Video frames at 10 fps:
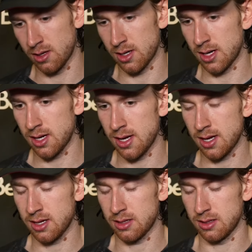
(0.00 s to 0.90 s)

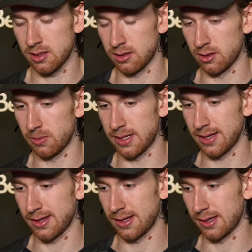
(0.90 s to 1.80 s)
A little bit,
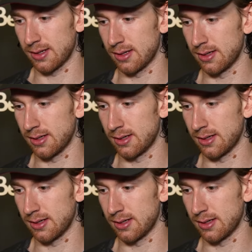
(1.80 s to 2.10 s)
I think.